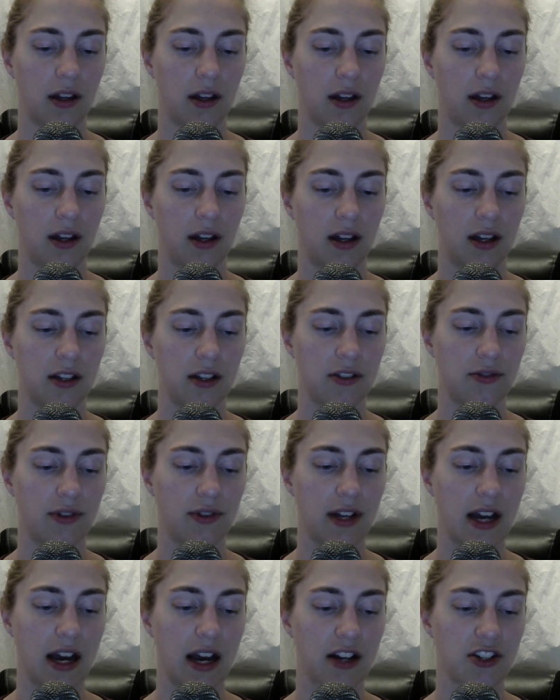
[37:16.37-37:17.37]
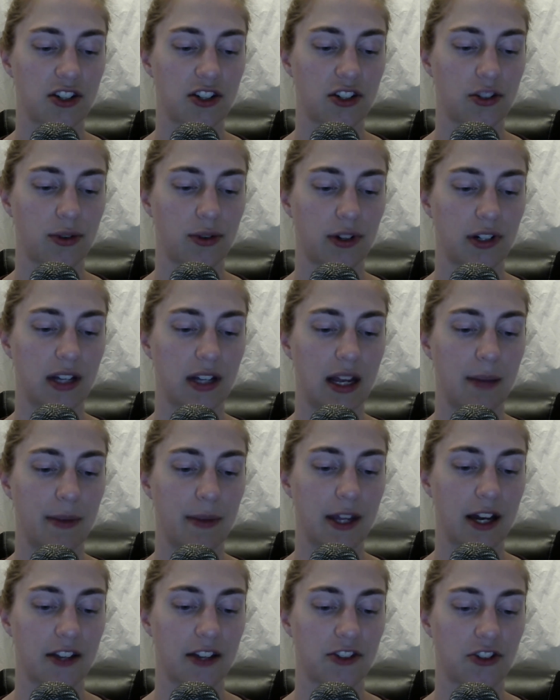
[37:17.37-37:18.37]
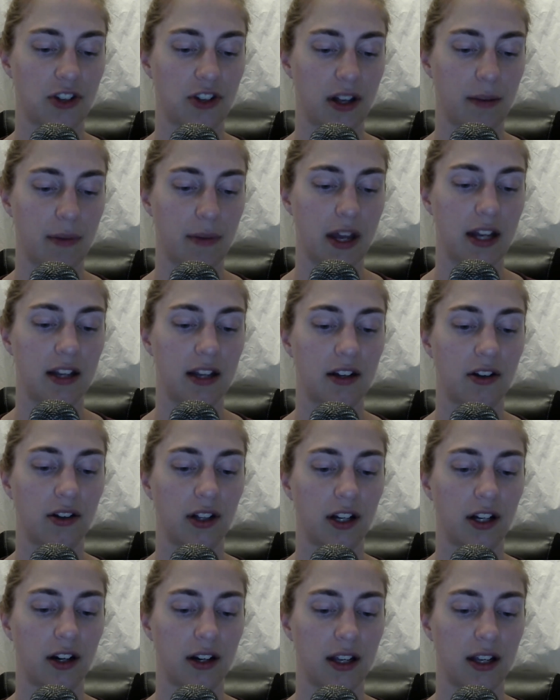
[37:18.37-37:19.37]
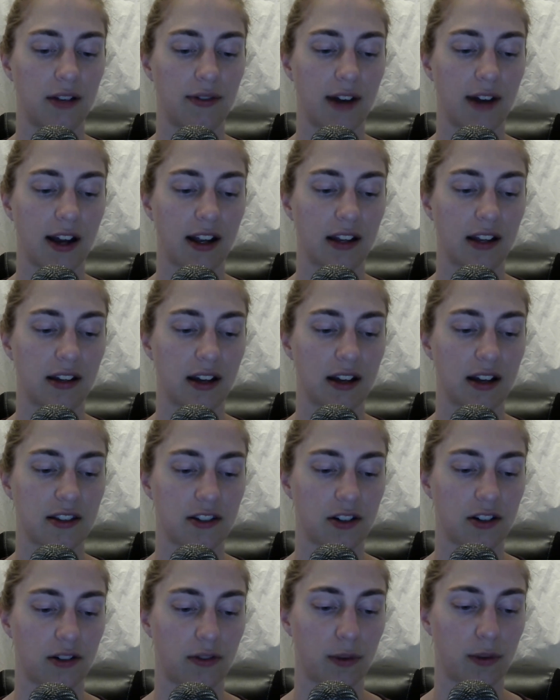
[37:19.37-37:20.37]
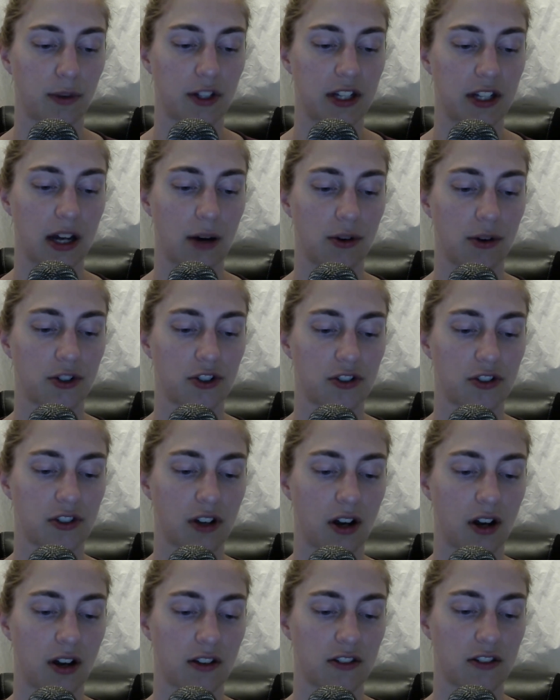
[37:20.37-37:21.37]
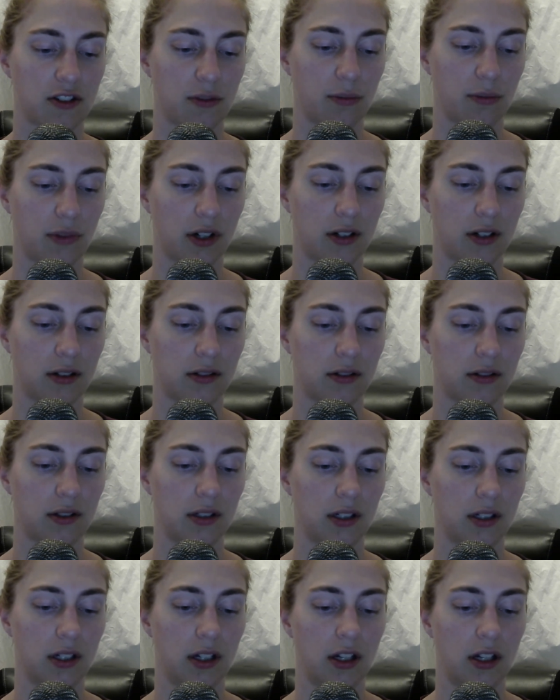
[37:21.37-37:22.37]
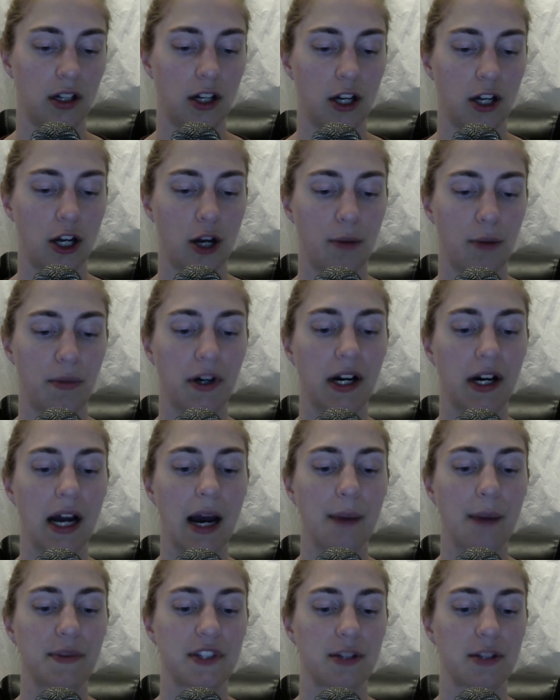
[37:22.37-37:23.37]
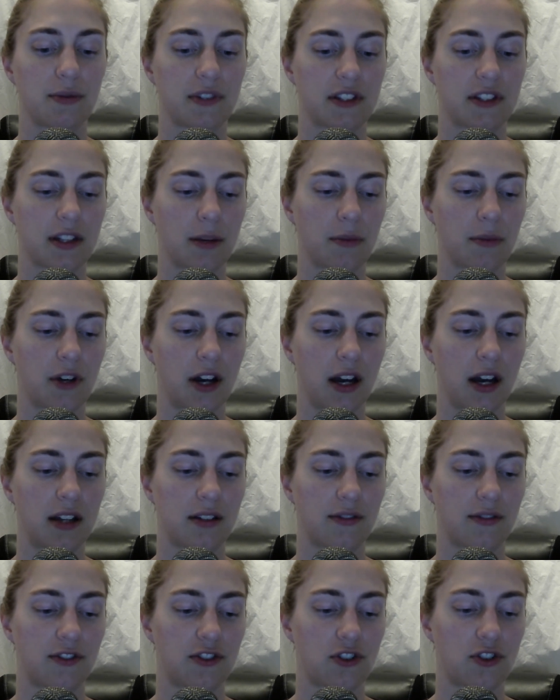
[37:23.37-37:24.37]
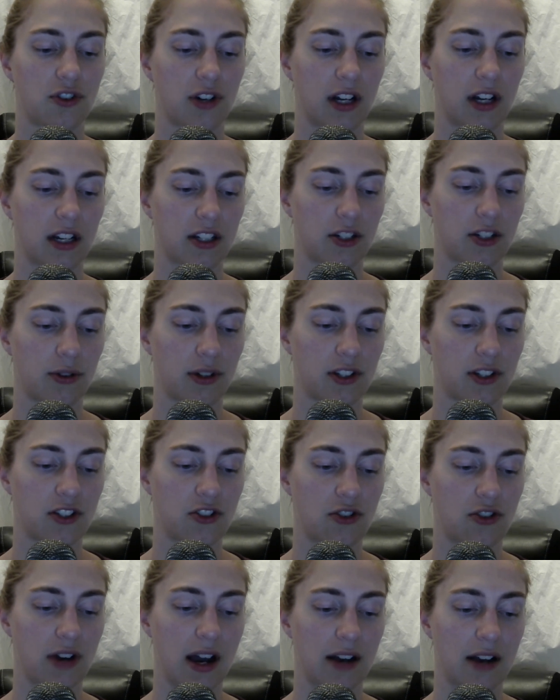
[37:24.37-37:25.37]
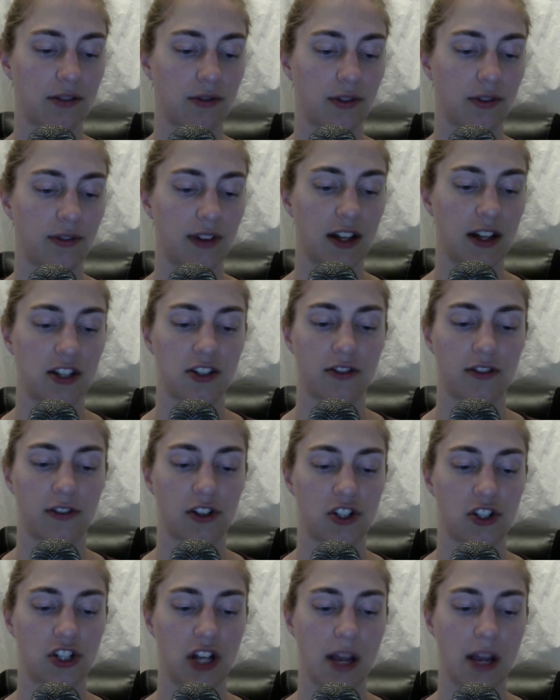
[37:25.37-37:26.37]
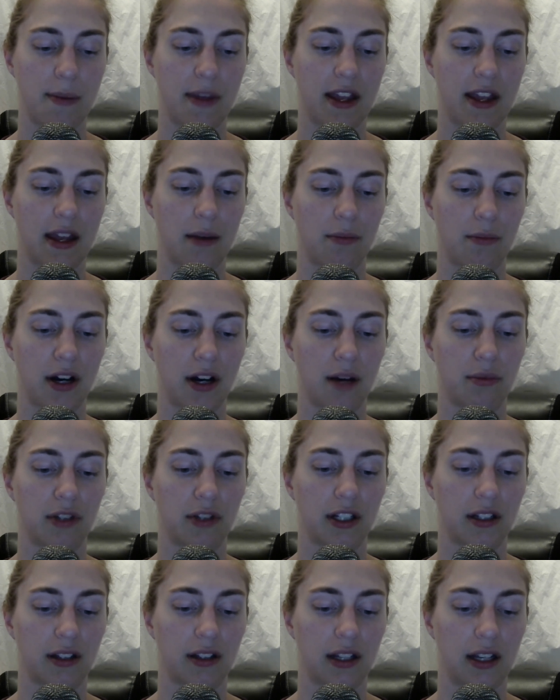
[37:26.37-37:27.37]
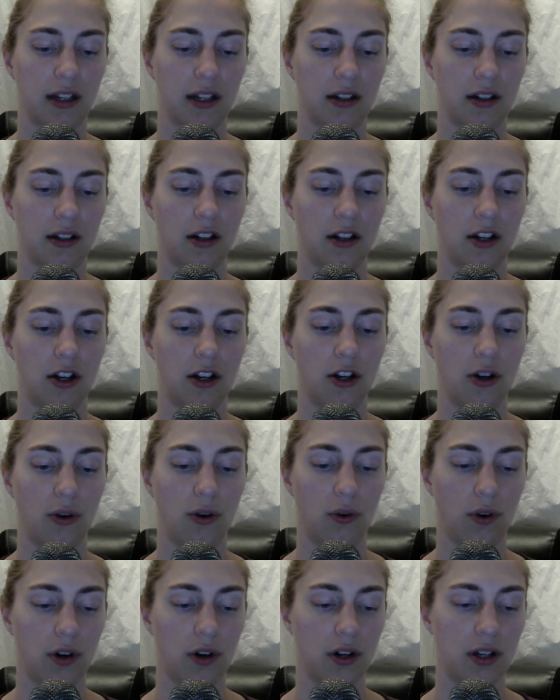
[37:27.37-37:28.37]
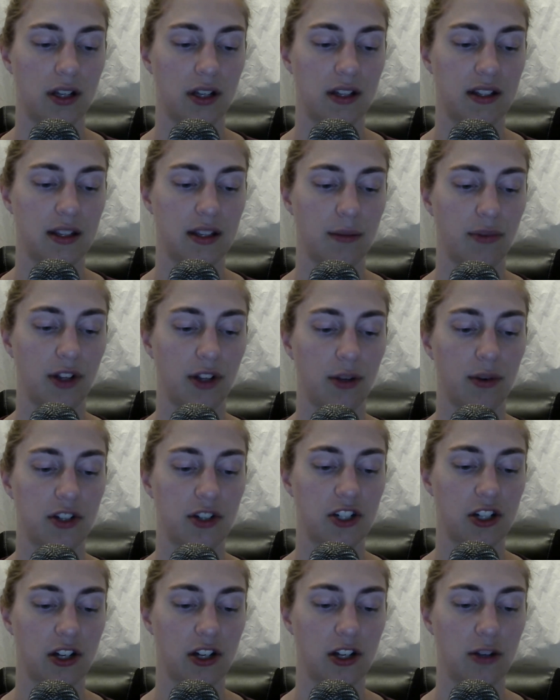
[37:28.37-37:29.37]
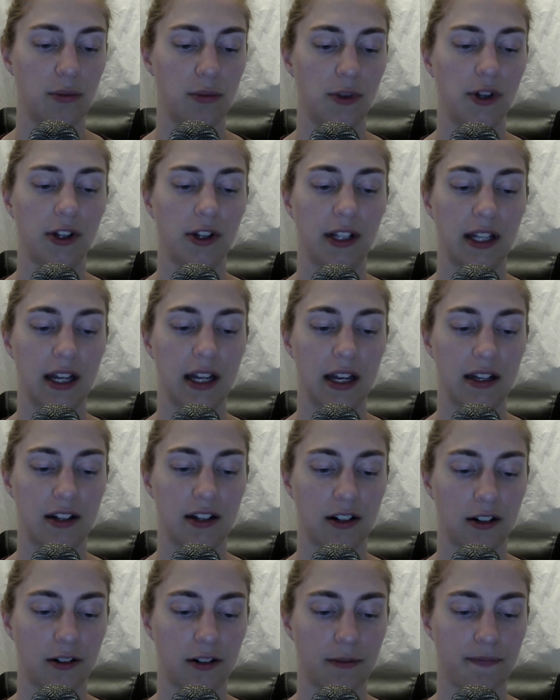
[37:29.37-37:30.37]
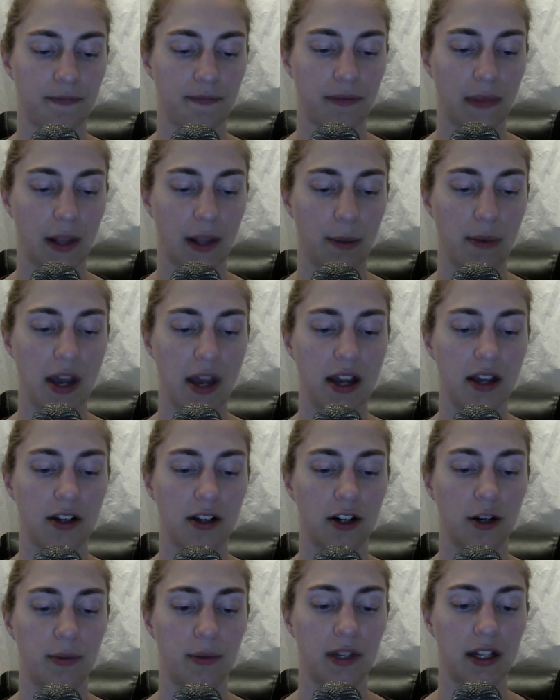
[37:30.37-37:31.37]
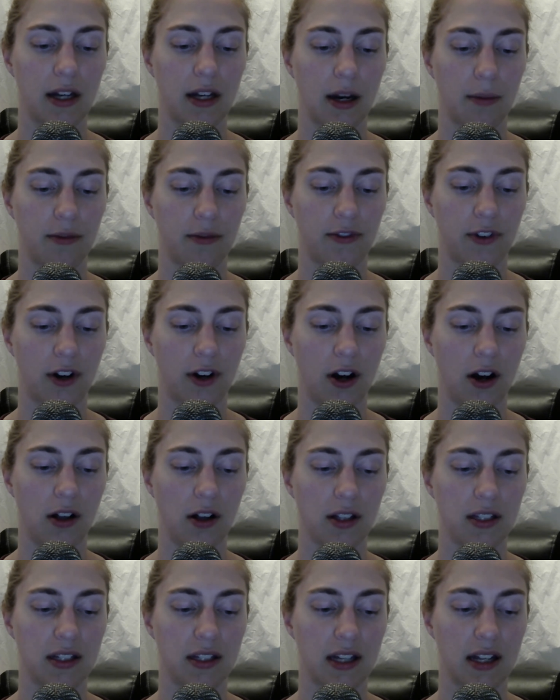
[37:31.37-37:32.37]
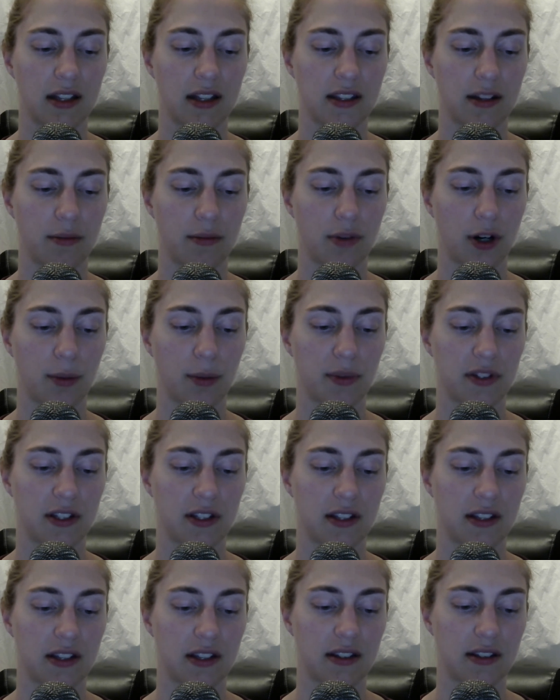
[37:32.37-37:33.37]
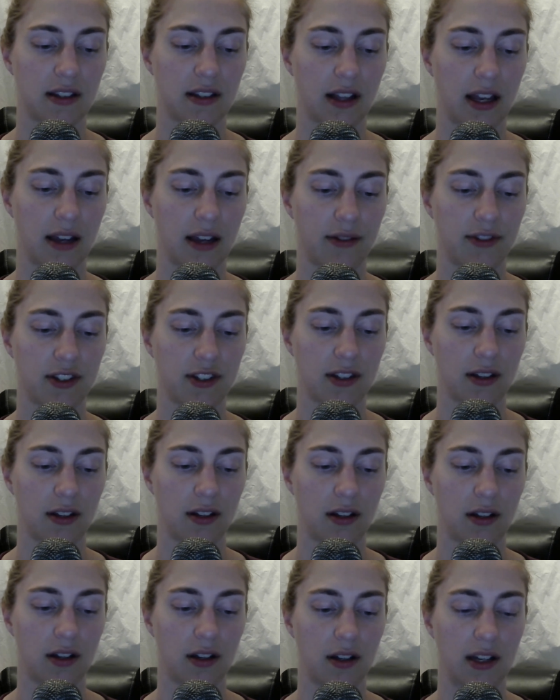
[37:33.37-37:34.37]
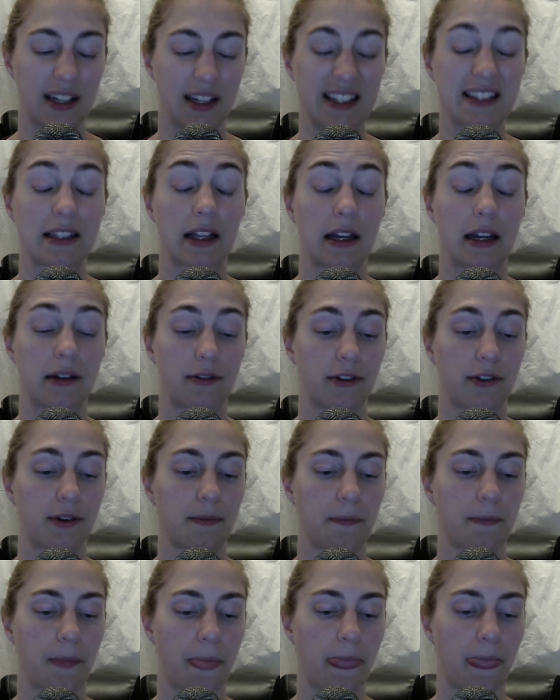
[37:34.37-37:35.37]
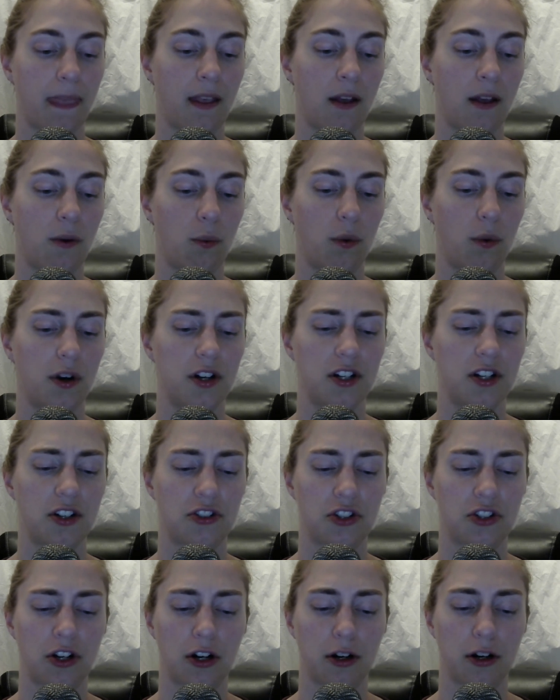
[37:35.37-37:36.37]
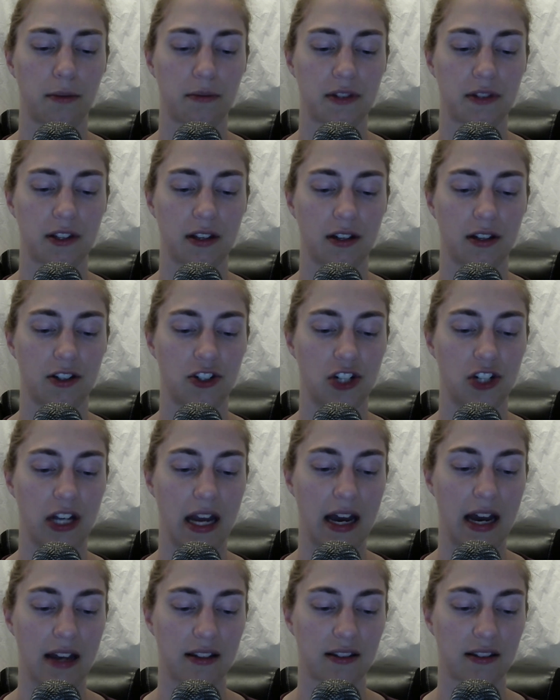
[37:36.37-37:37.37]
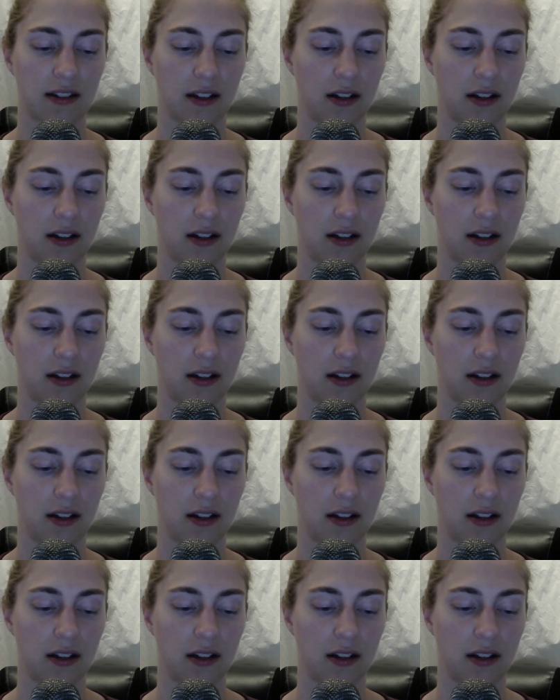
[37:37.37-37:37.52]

His reaction to her name yesterday made it clear he recognized her from the Dowager's costume ball. Perhaps it was some kind of trick to extract revenge for shaming him publicly, or he simply wished to humiliate her, making her become, for all intents and purposes, his slaves, his slave. What are your terms? she asked.